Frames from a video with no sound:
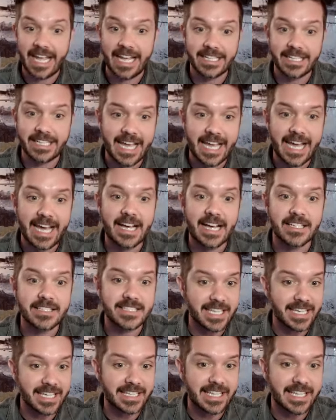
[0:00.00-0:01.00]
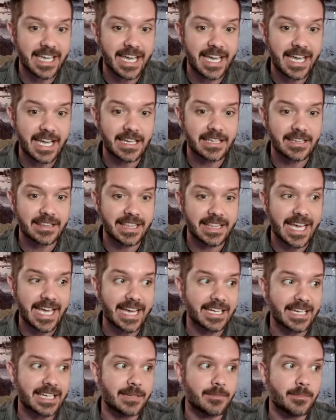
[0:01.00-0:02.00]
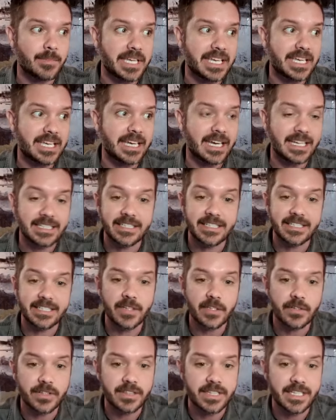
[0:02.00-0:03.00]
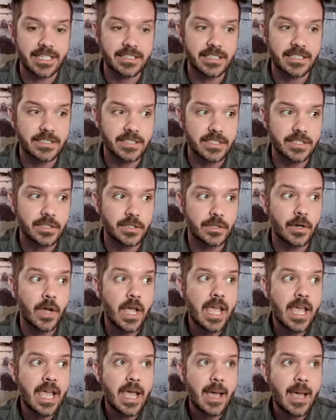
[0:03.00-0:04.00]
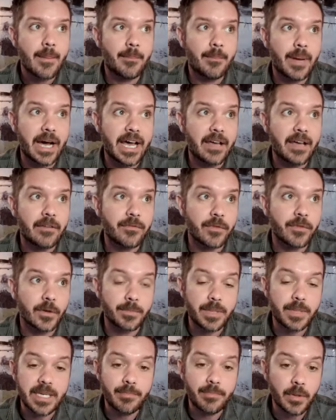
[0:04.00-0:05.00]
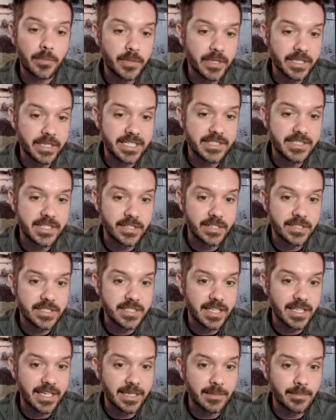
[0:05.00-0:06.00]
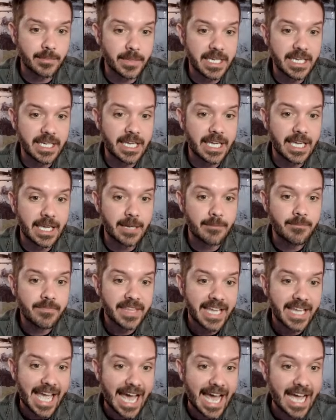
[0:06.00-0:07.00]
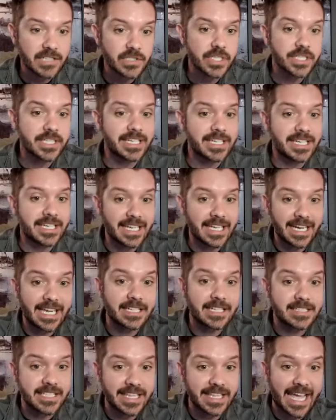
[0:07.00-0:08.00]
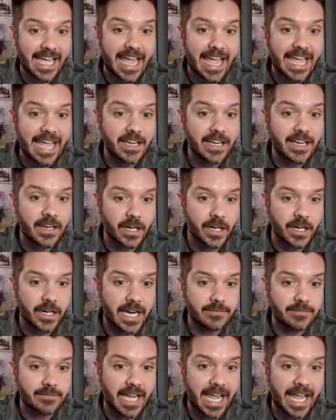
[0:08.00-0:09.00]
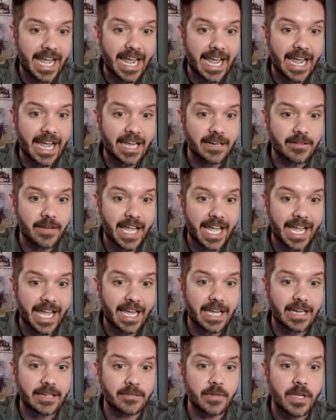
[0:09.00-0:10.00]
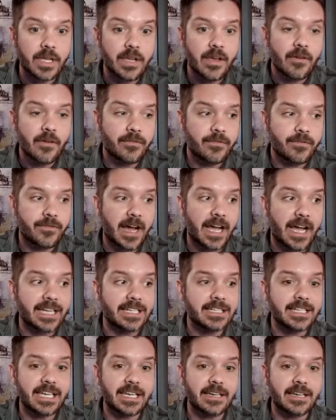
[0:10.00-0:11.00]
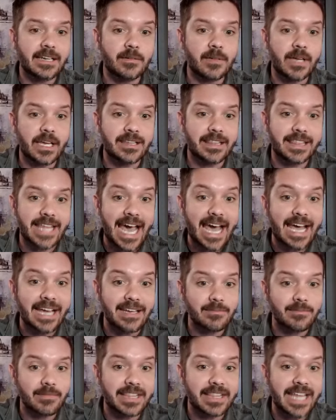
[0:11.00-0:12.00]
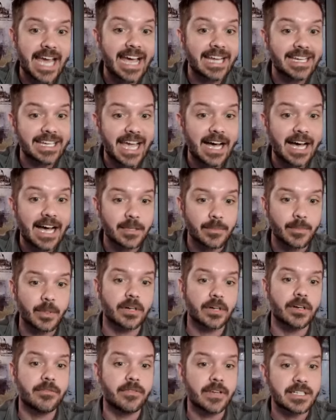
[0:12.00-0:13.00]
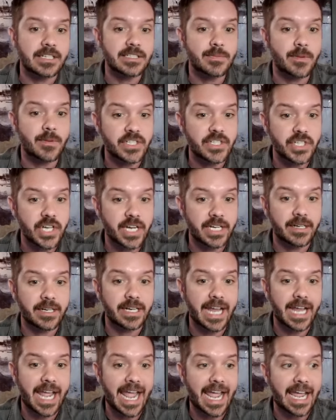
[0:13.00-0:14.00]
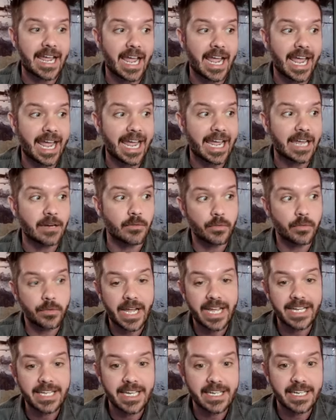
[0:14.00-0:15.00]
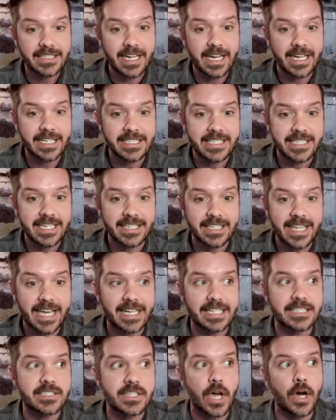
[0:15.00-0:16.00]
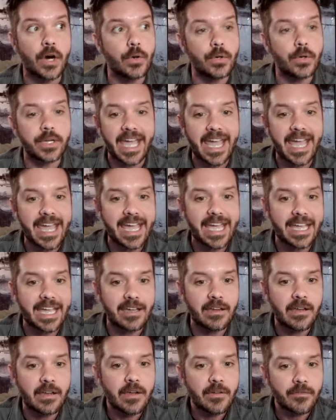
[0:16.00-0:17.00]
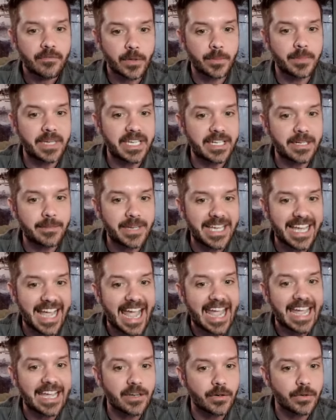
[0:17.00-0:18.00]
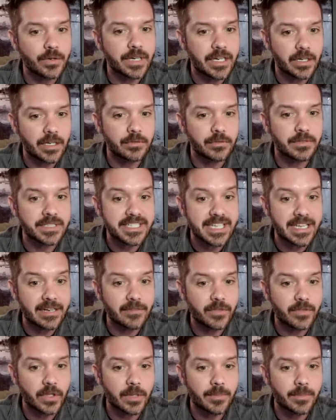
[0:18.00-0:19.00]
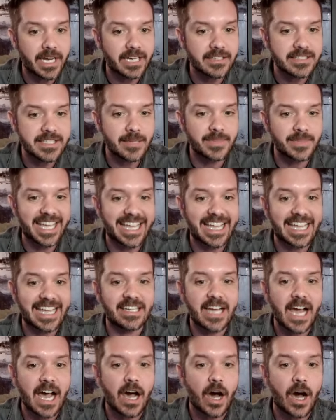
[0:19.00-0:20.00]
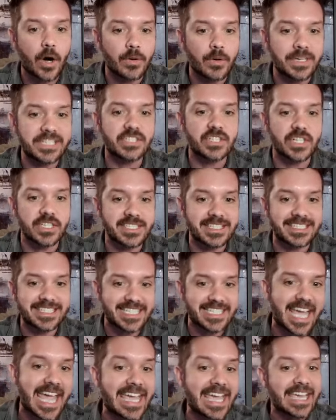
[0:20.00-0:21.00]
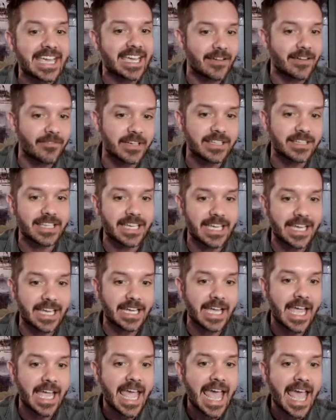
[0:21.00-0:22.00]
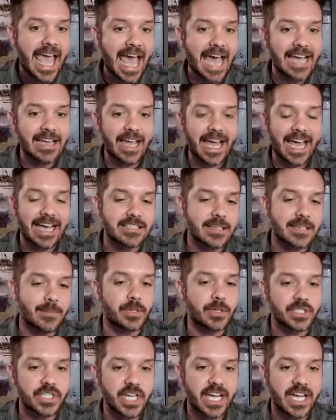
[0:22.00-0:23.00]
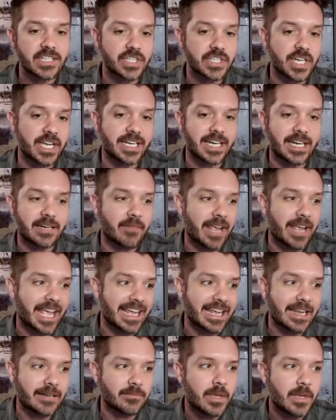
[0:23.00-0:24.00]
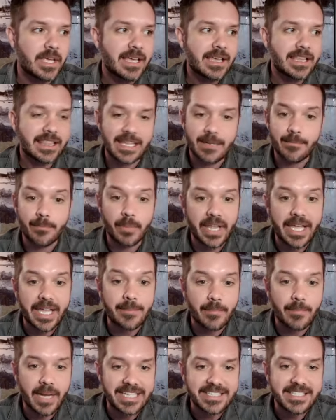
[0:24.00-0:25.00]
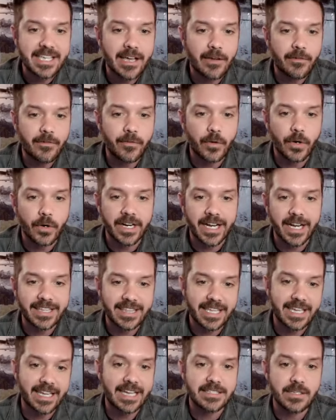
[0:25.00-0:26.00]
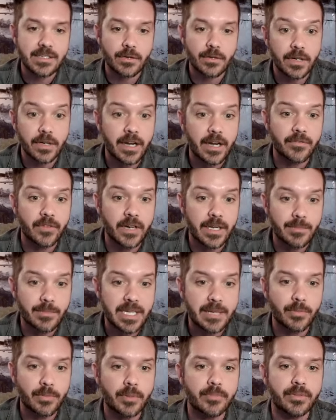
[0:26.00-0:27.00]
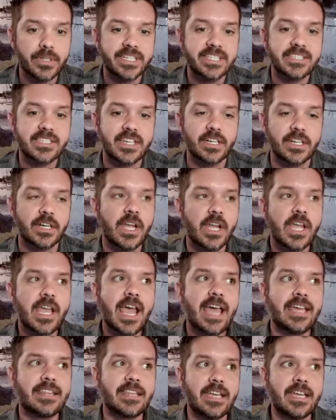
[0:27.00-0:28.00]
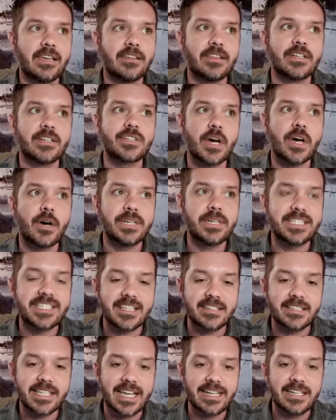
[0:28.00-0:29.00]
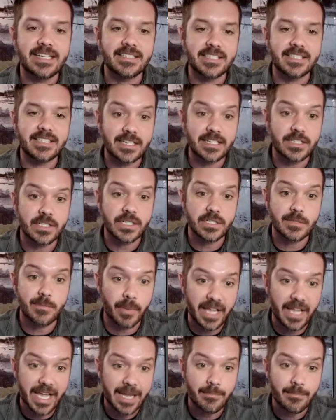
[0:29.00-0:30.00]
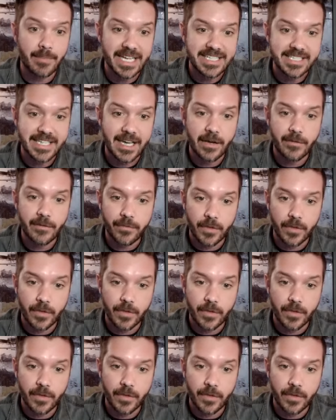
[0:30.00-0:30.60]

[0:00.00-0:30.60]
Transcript: and gals like that that can be a difficult thing to do but for people pleasers like me actually getting into the anger and and and finding that that caliber of expression and, and, and recognizing that it's okay for me to be angry or resentful about something and not always just take everything a, as a projection and and then blame myself for it. I think as a recovering people pleaser, they, there's always the tendency to just blame myself.